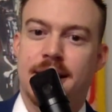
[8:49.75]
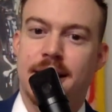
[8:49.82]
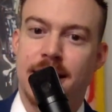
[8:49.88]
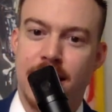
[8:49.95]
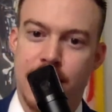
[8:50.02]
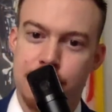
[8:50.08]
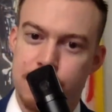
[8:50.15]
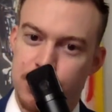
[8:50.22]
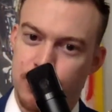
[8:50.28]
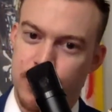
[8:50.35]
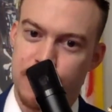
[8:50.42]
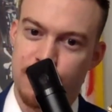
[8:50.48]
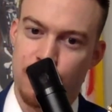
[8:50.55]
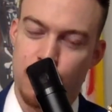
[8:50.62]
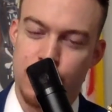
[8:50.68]
again,
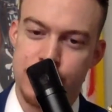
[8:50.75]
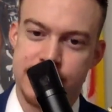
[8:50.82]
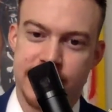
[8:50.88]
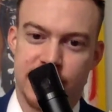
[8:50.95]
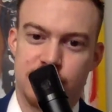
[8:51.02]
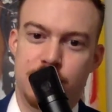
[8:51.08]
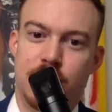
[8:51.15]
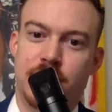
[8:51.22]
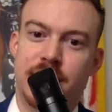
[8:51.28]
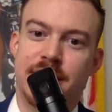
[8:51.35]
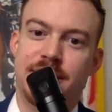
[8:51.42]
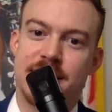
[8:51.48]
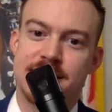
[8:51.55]
between $4 and $6 million.